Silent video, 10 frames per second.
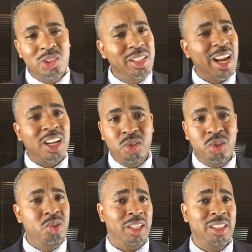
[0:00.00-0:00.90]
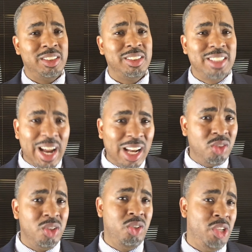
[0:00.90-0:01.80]
Gotta do your due diligence. Gotta
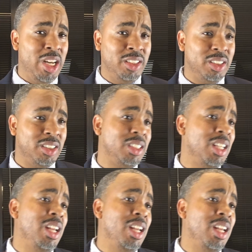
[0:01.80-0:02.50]
do your due diligence.